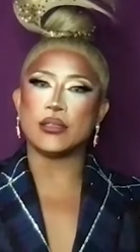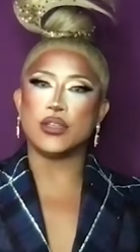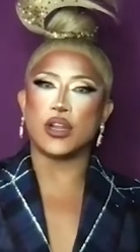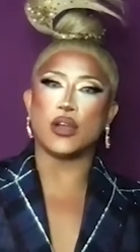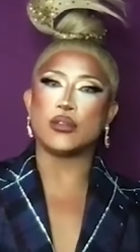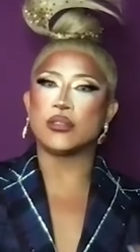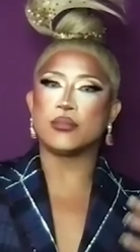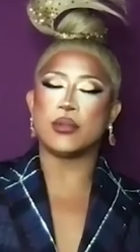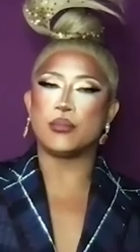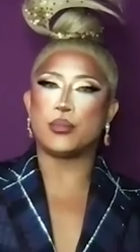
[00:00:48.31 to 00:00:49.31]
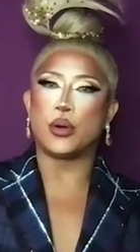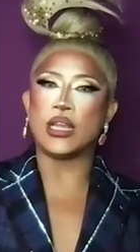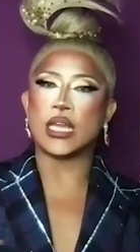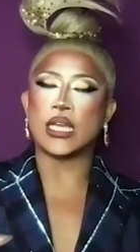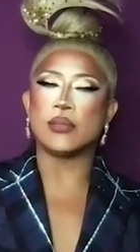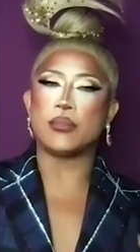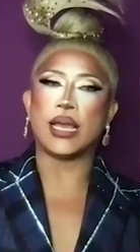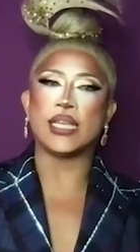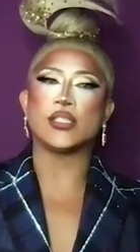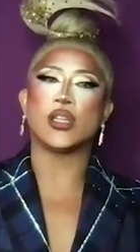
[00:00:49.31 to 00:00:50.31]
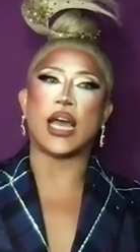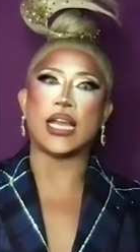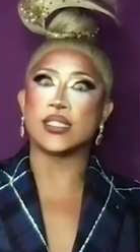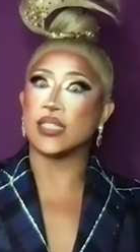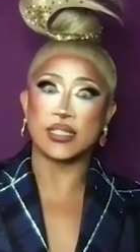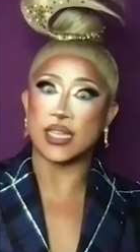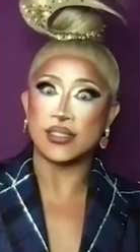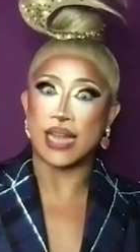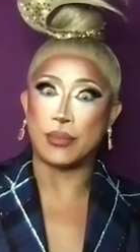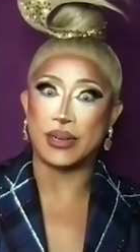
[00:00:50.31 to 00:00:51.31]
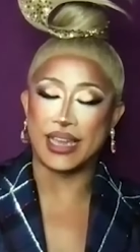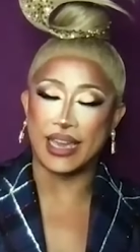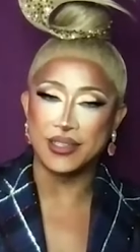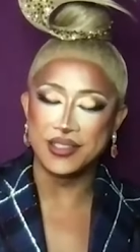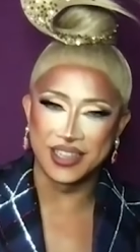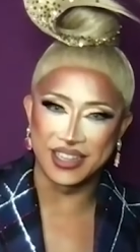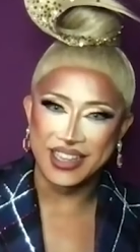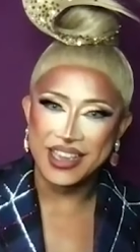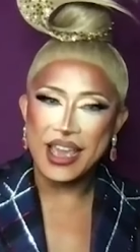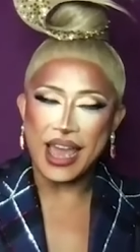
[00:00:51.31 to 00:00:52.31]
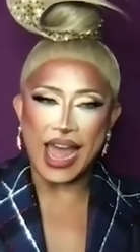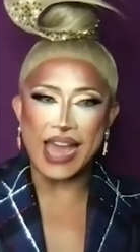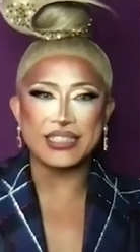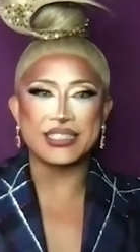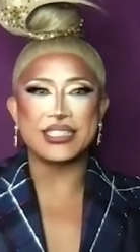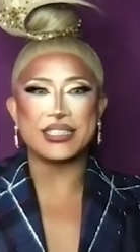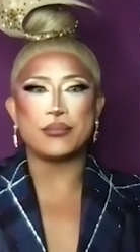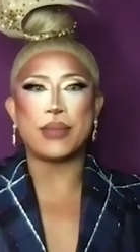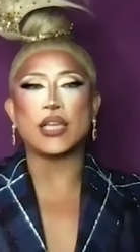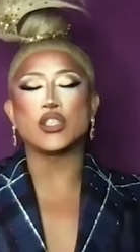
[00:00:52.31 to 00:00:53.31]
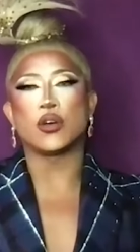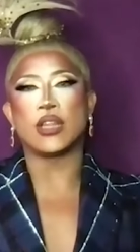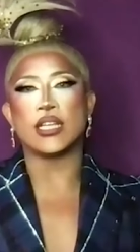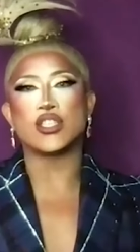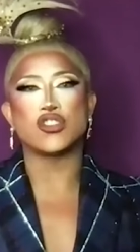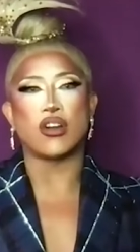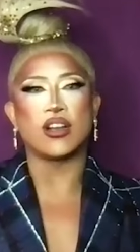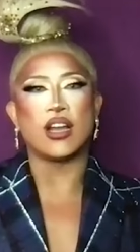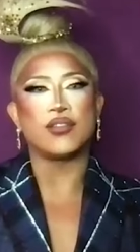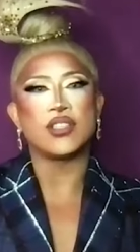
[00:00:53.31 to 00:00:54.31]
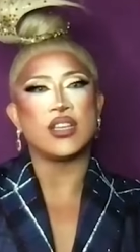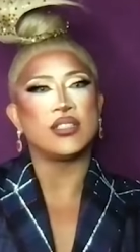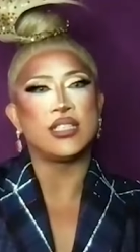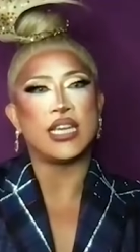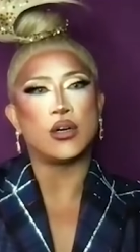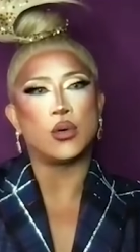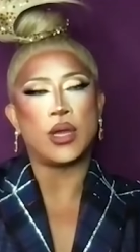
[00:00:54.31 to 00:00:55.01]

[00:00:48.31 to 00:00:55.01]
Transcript: you know, putting things in place so that it doesn't happen again, and making sure that it's strong enough to deal